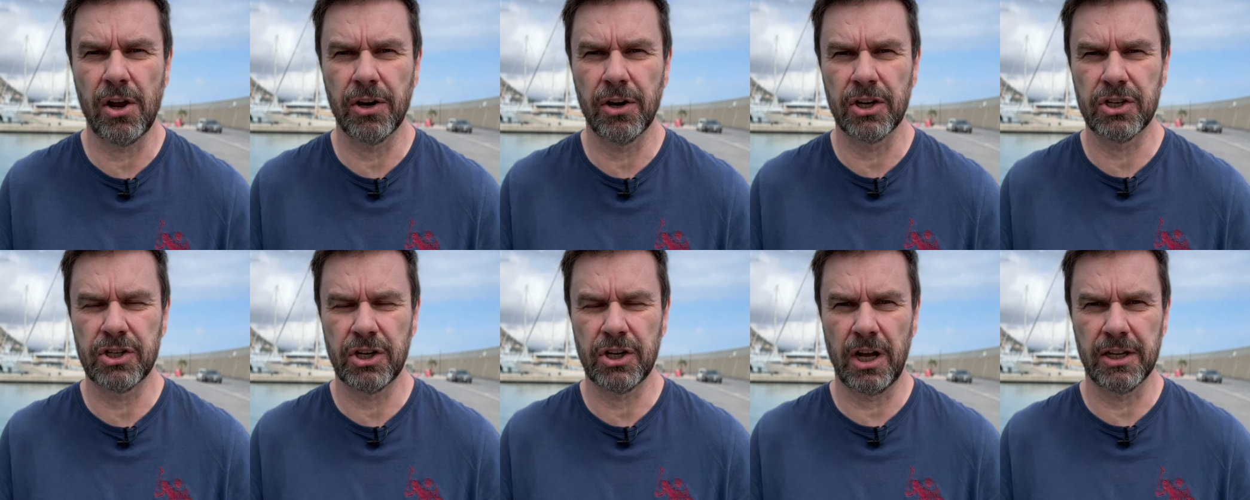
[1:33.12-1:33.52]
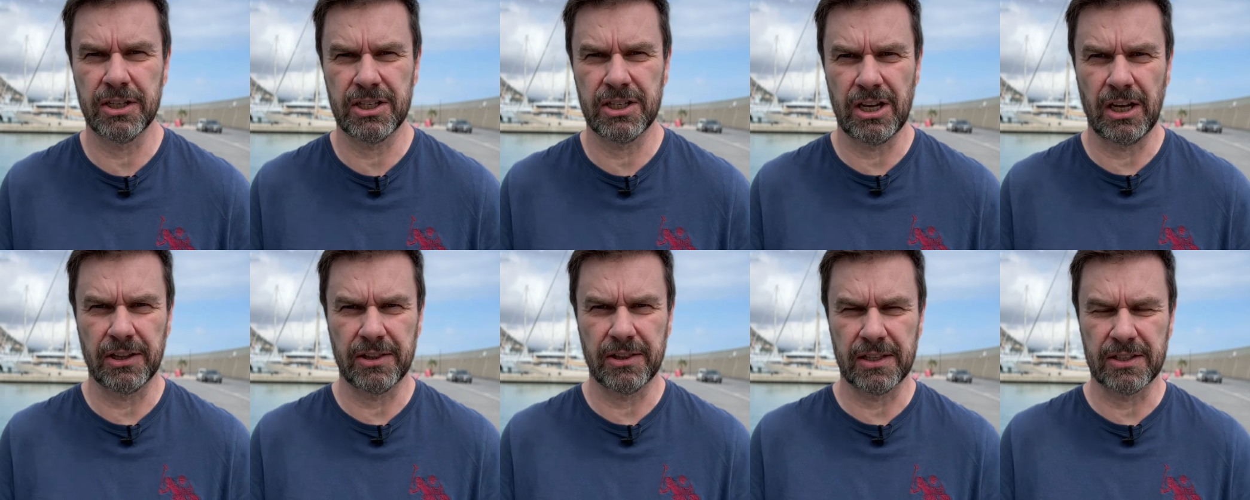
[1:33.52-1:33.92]
a
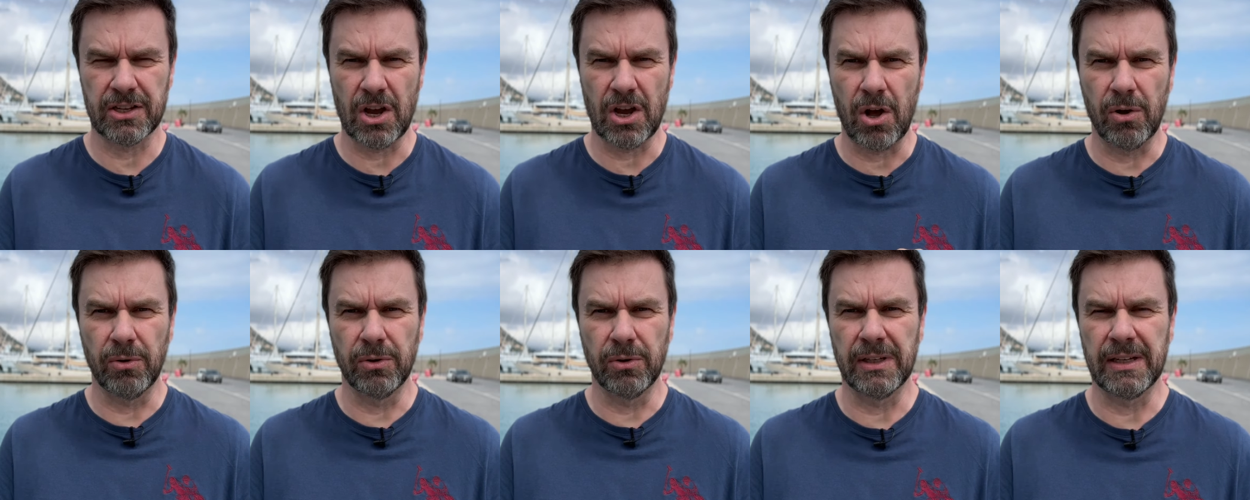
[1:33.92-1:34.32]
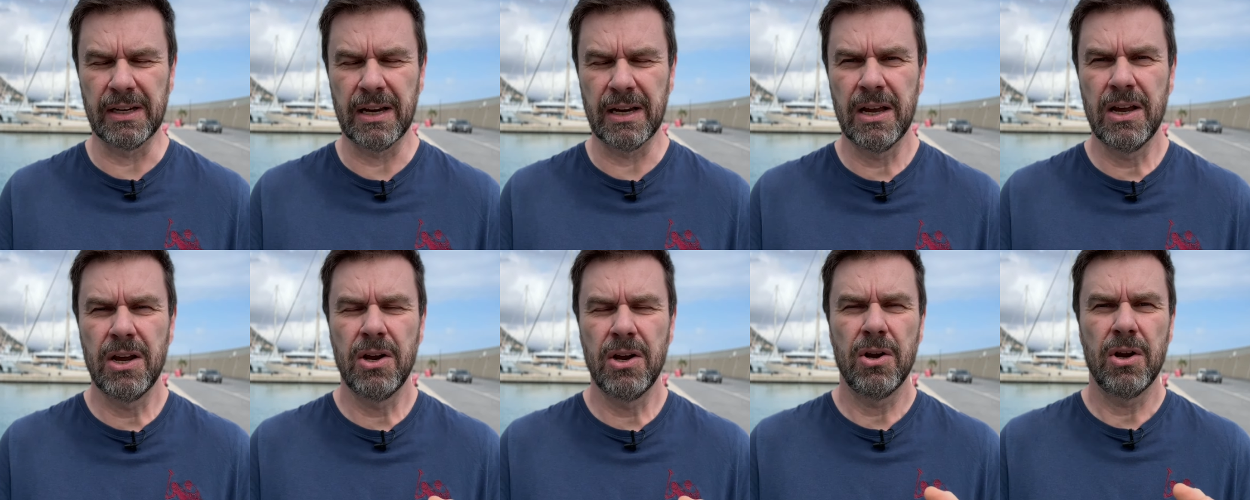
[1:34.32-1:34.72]
charter yacht that's
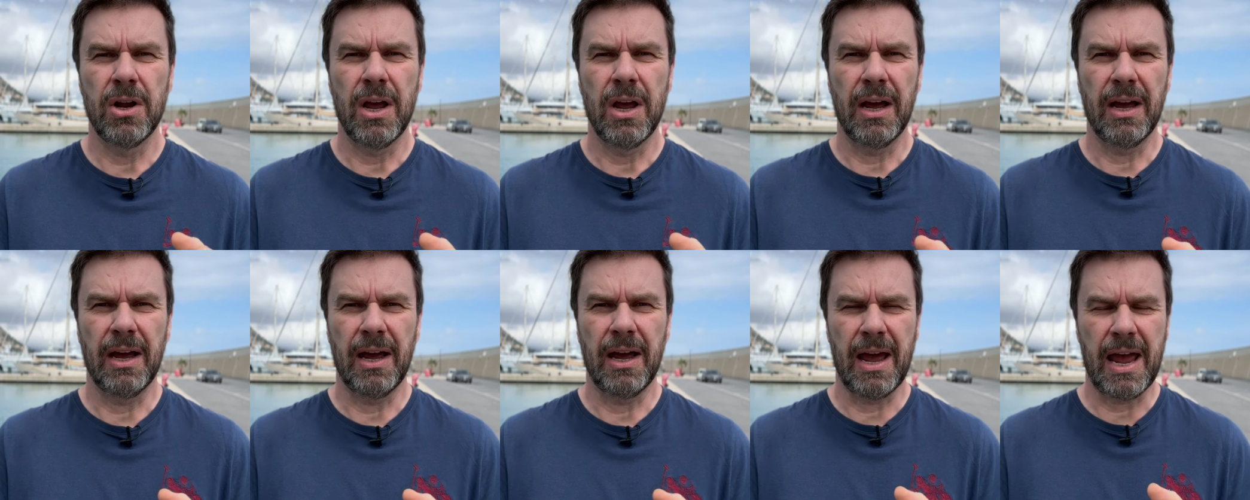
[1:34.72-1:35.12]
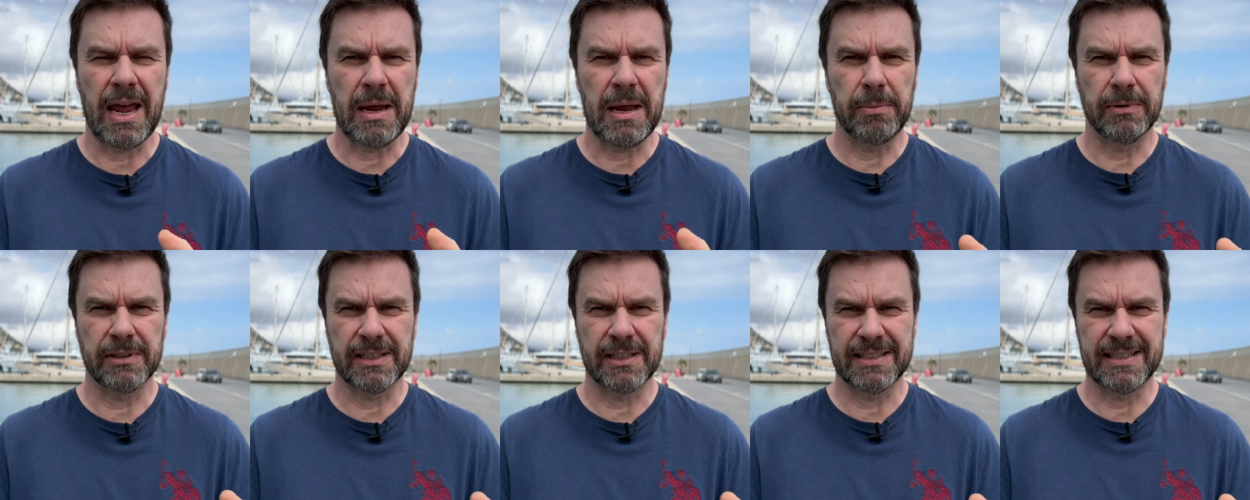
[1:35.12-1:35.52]
only
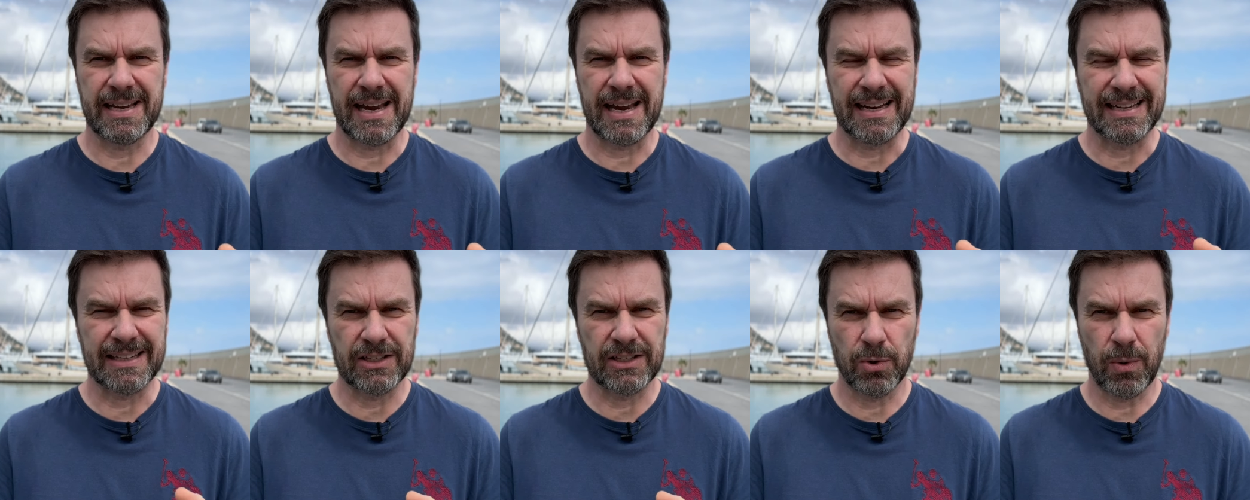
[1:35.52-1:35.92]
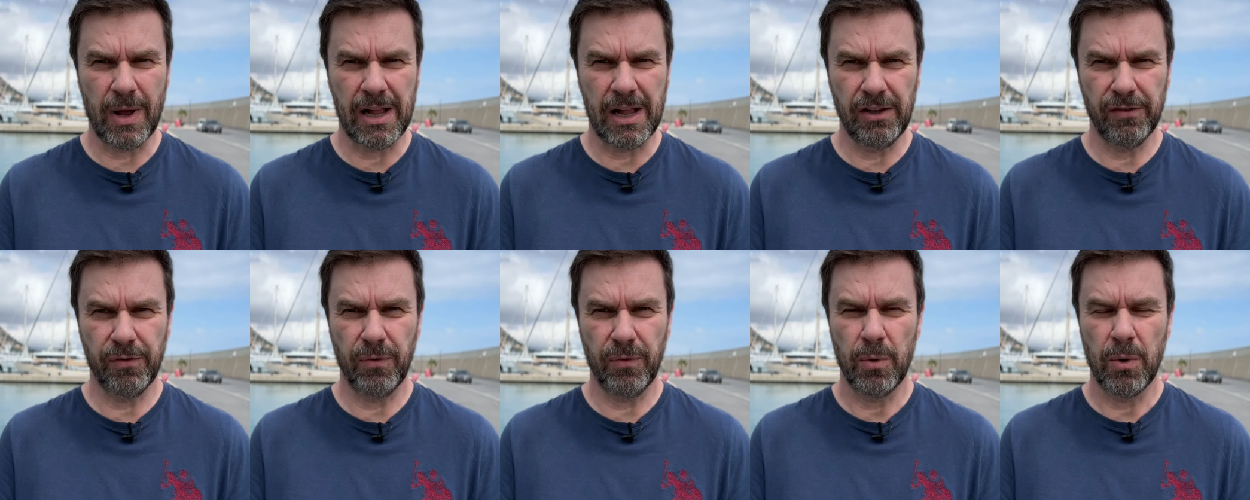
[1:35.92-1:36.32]
able to take
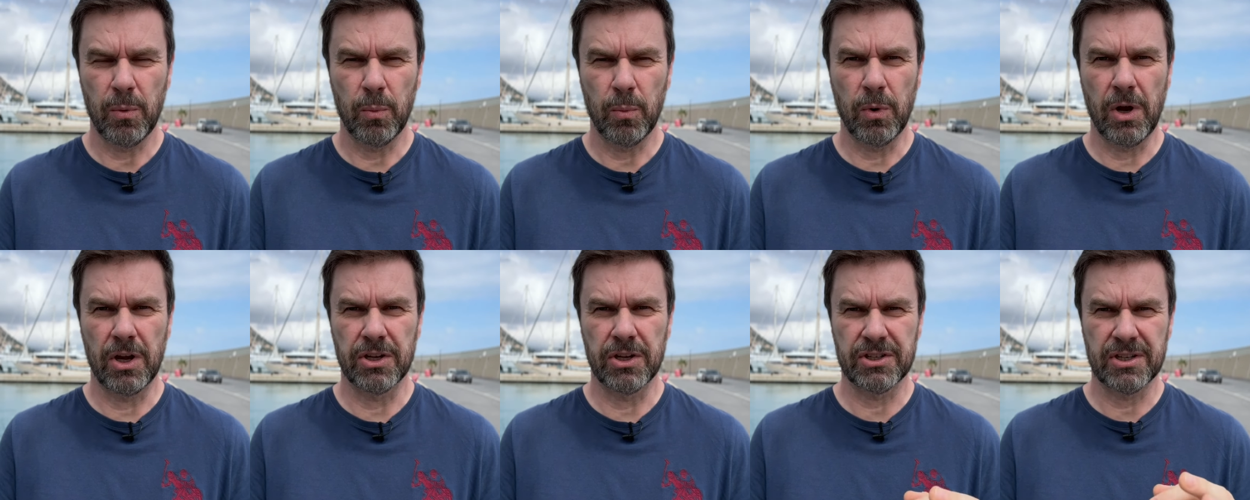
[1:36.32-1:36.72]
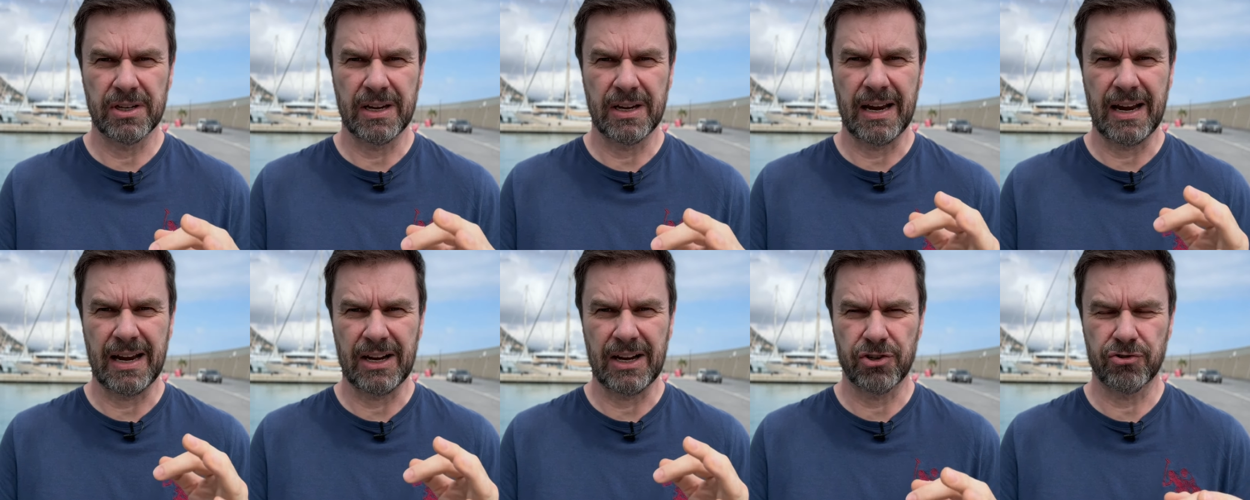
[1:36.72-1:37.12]
12 was
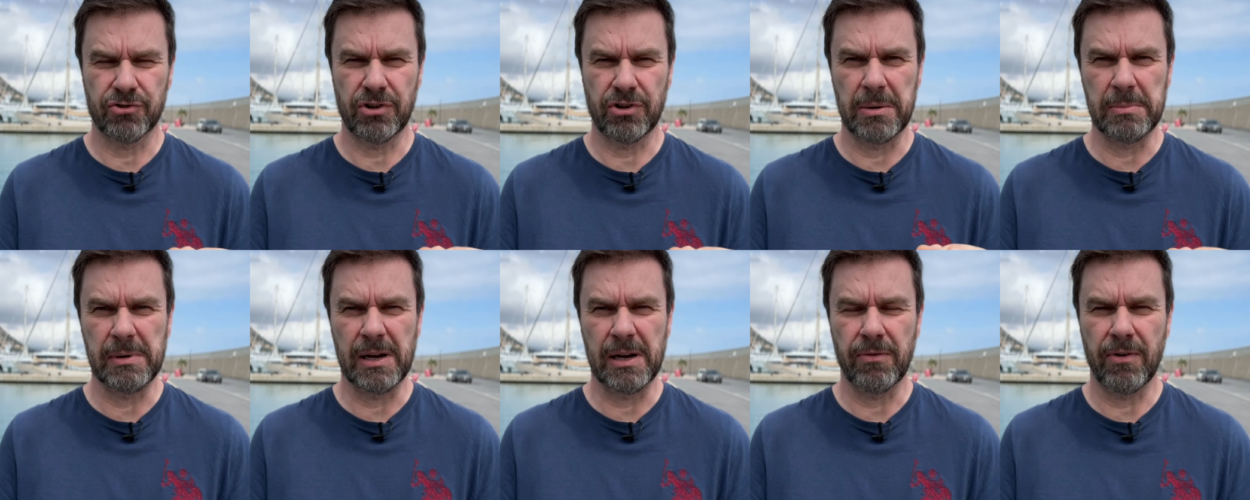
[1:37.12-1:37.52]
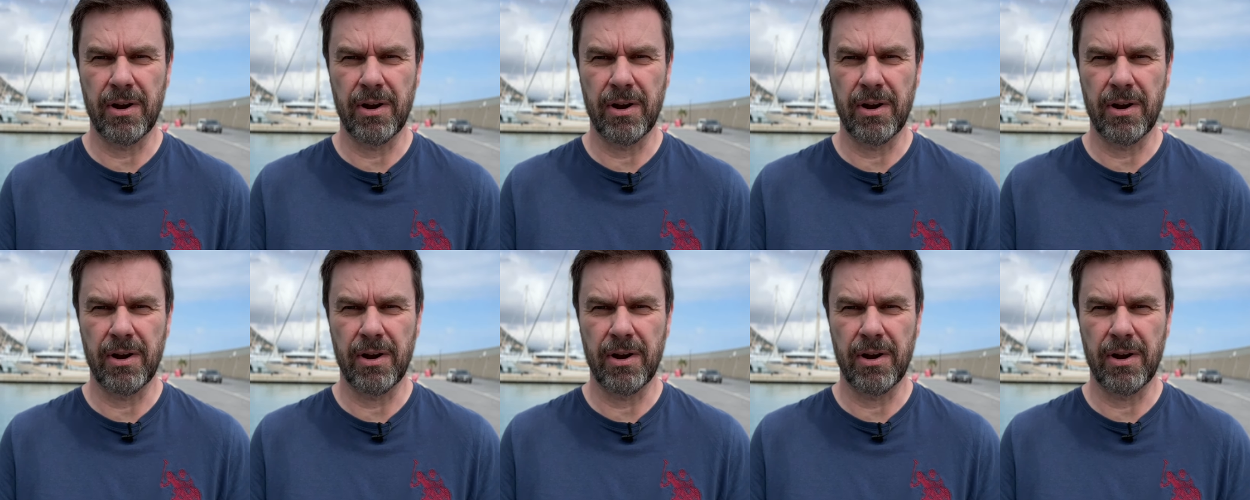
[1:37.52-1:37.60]
extremely